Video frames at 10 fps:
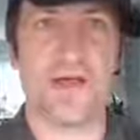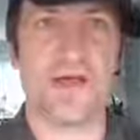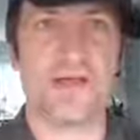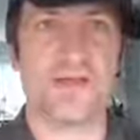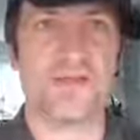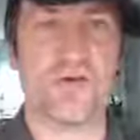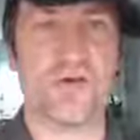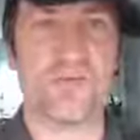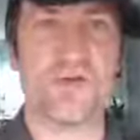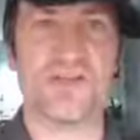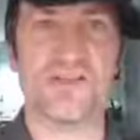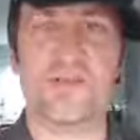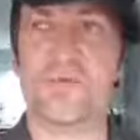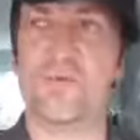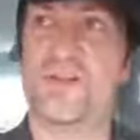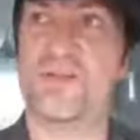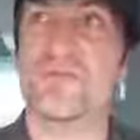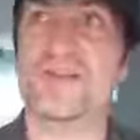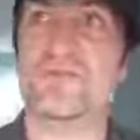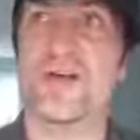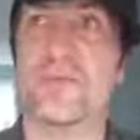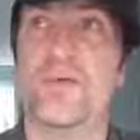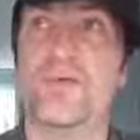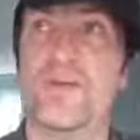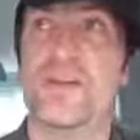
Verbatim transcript: and it's half price at the moment. And the reason why I'm offering